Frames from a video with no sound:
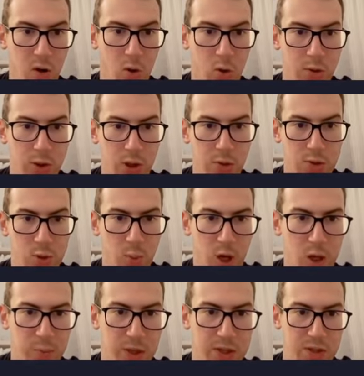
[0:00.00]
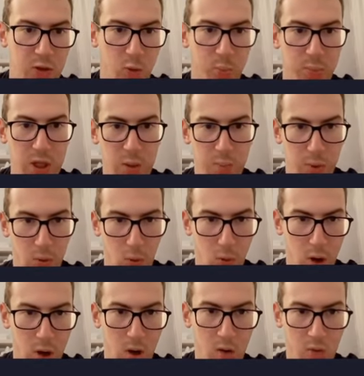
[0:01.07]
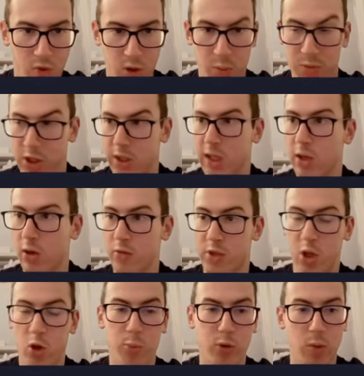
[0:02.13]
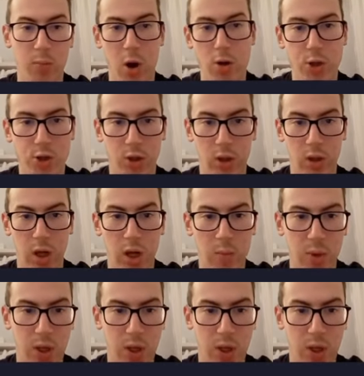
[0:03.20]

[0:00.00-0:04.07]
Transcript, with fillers: or those might be real people from the King of the Hill promotion,